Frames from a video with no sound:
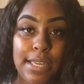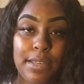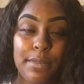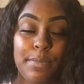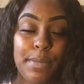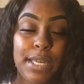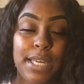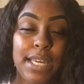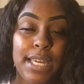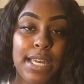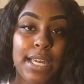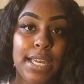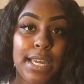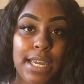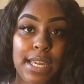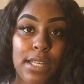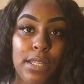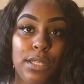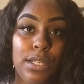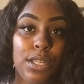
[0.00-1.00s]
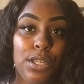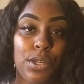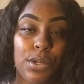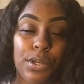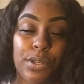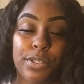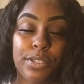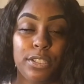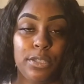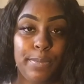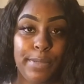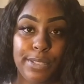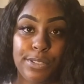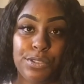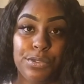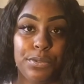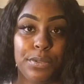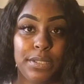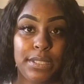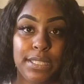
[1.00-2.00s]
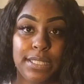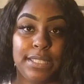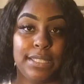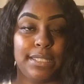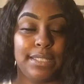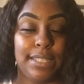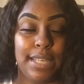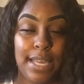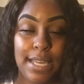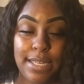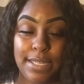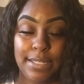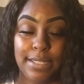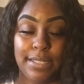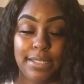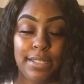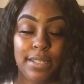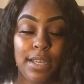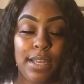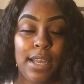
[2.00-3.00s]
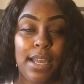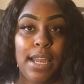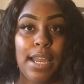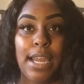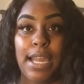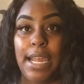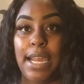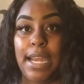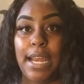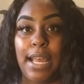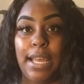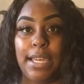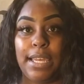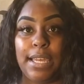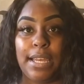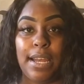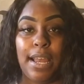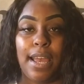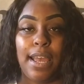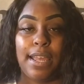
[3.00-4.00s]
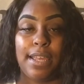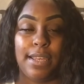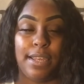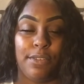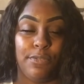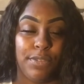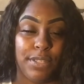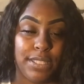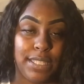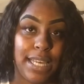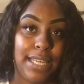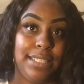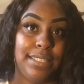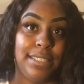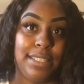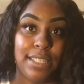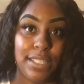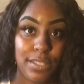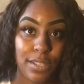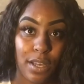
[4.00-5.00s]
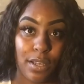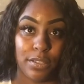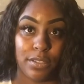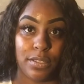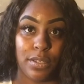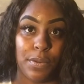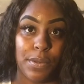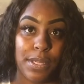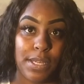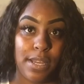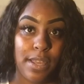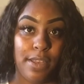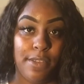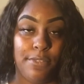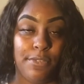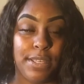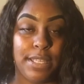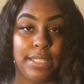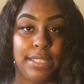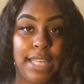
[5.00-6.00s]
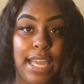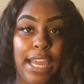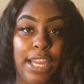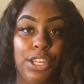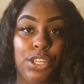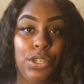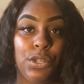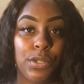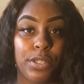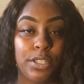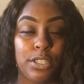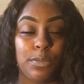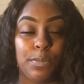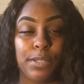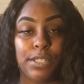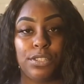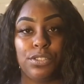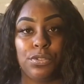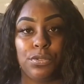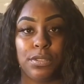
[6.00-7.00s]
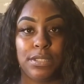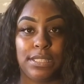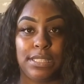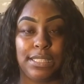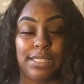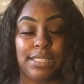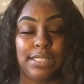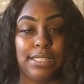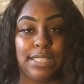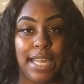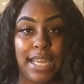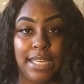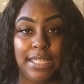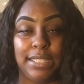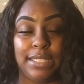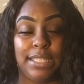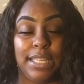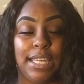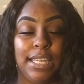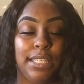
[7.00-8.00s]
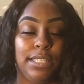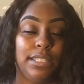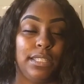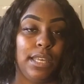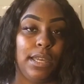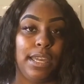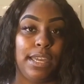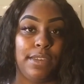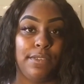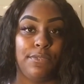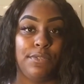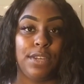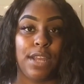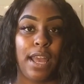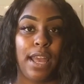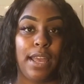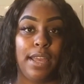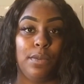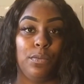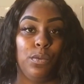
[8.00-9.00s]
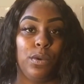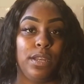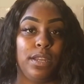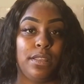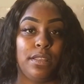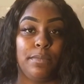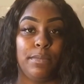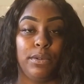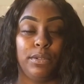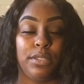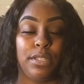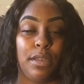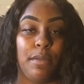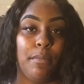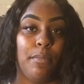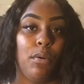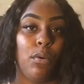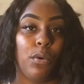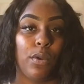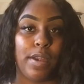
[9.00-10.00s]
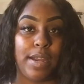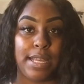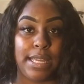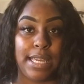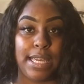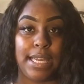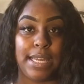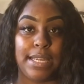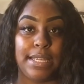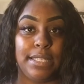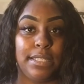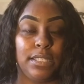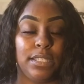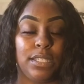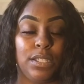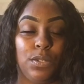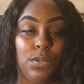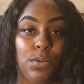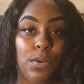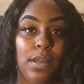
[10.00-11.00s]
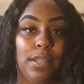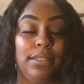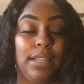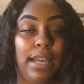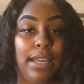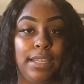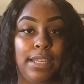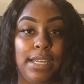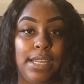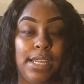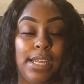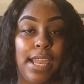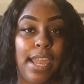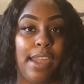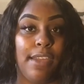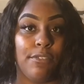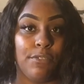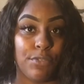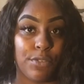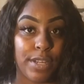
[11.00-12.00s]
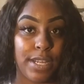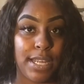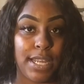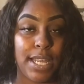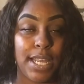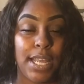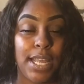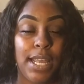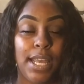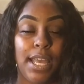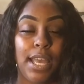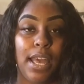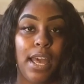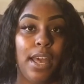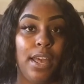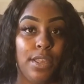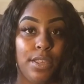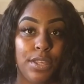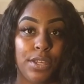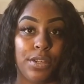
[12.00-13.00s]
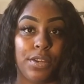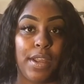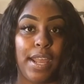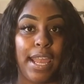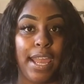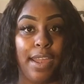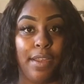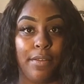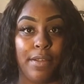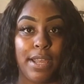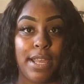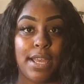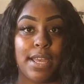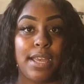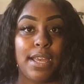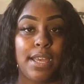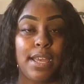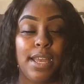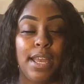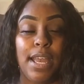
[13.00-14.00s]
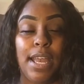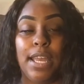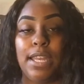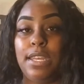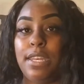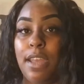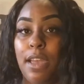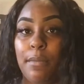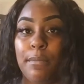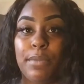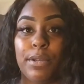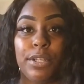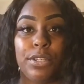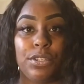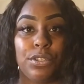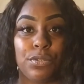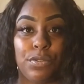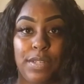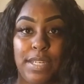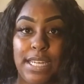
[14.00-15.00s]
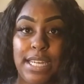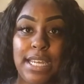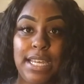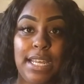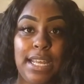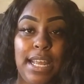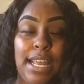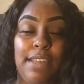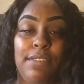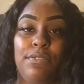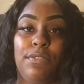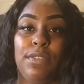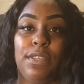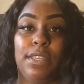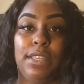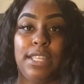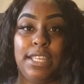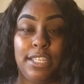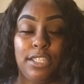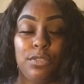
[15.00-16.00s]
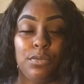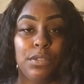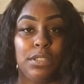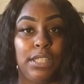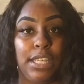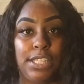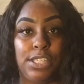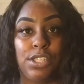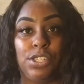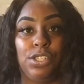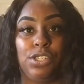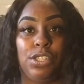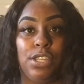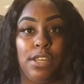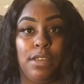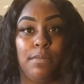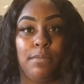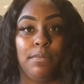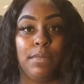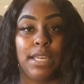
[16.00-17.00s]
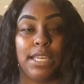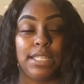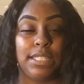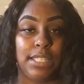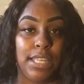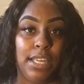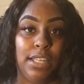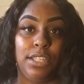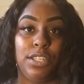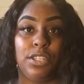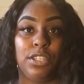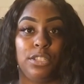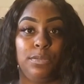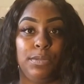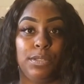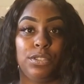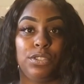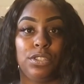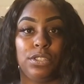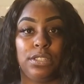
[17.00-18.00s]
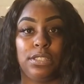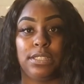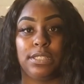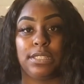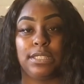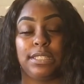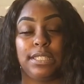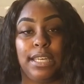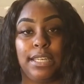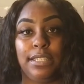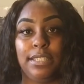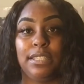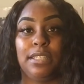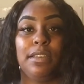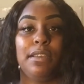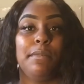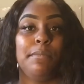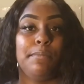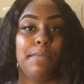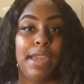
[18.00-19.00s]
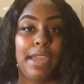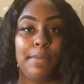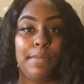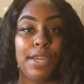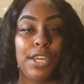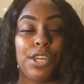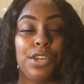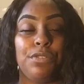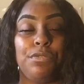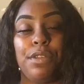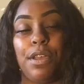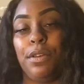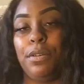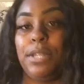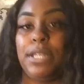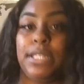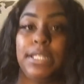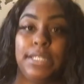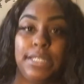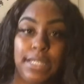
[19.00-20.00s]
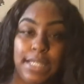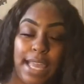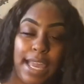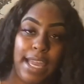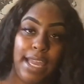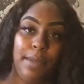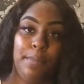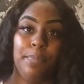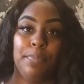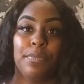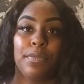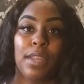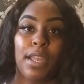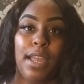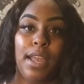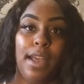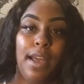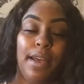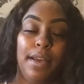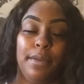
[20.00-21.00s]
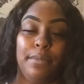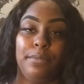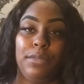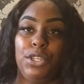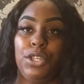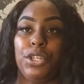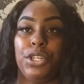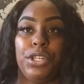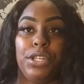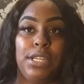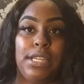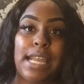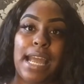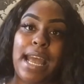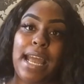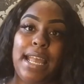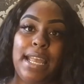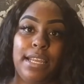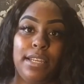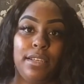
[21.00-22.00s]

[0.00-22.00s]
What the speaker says: be killing your spiritual success. And I cannot emphasize this also enough, is that your spiritual success is, if not one of the most important keys to unlocking every other area. Number 3, if this relationship is killing your spiritual success, maybe you notice that you're not